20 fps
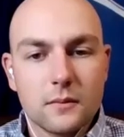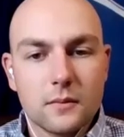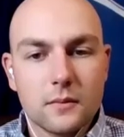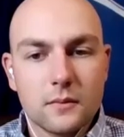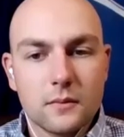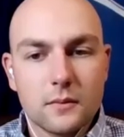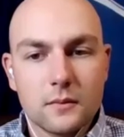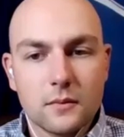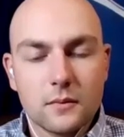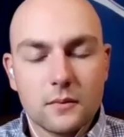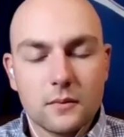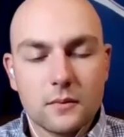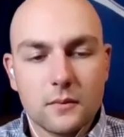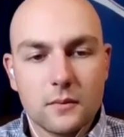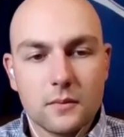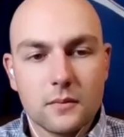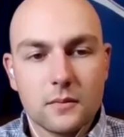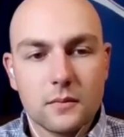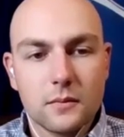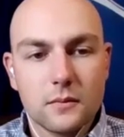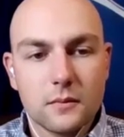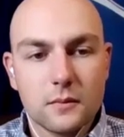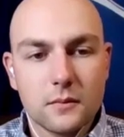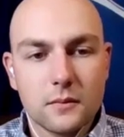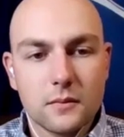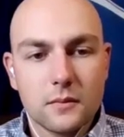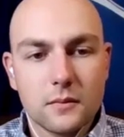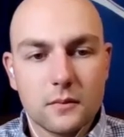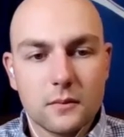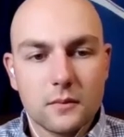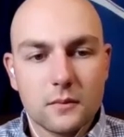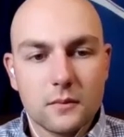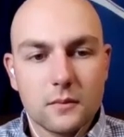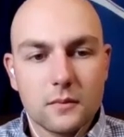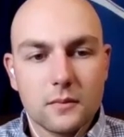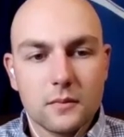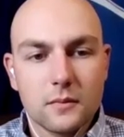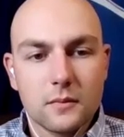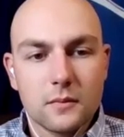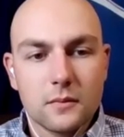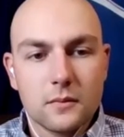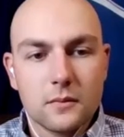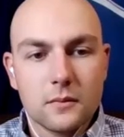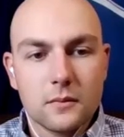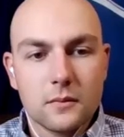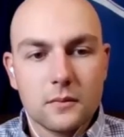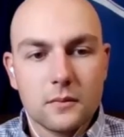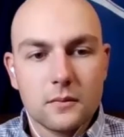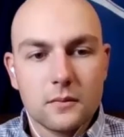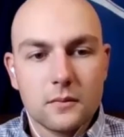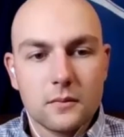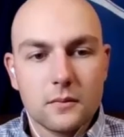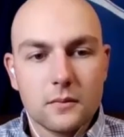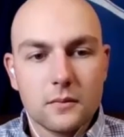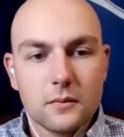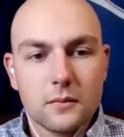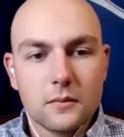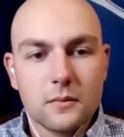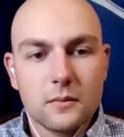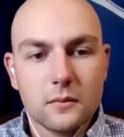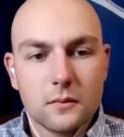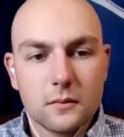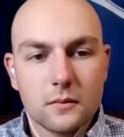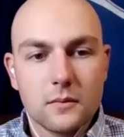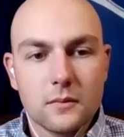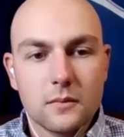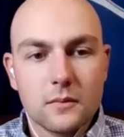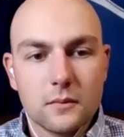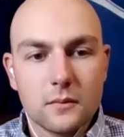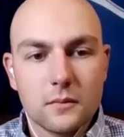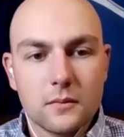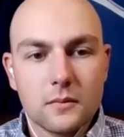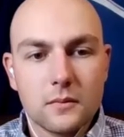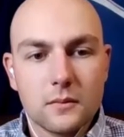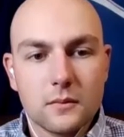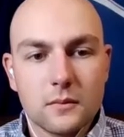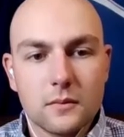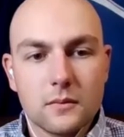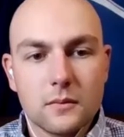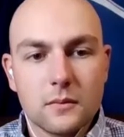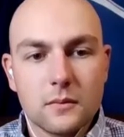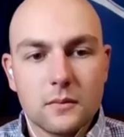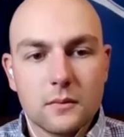(silent)